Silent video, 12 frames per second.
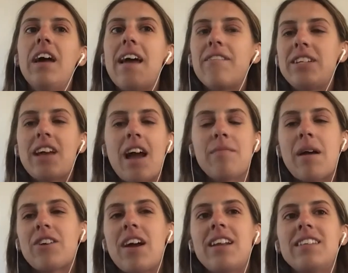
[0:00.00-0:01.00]
And every time I
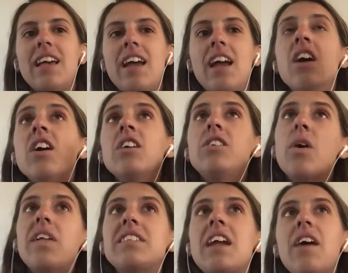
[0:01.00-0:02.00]
try to say, no,
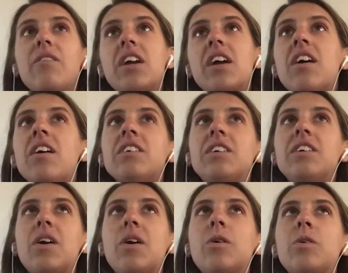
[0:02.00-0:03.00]
that's not real, you
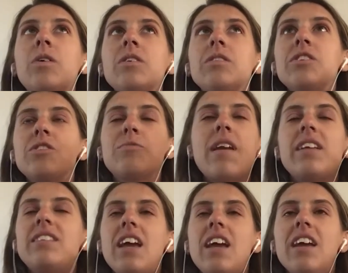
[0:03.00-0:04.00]
know, just
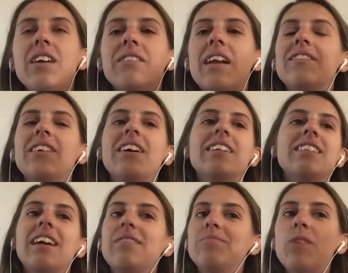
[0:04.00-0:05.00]
meditate or whatever, it's
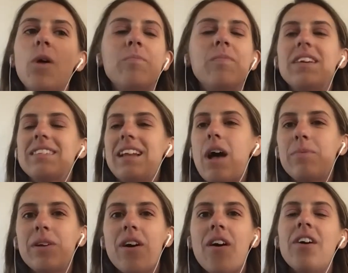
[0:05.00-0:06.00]
like, nope, doesn't help
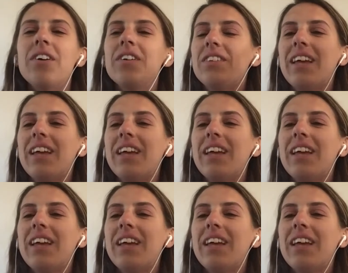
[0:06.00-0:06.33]
at all.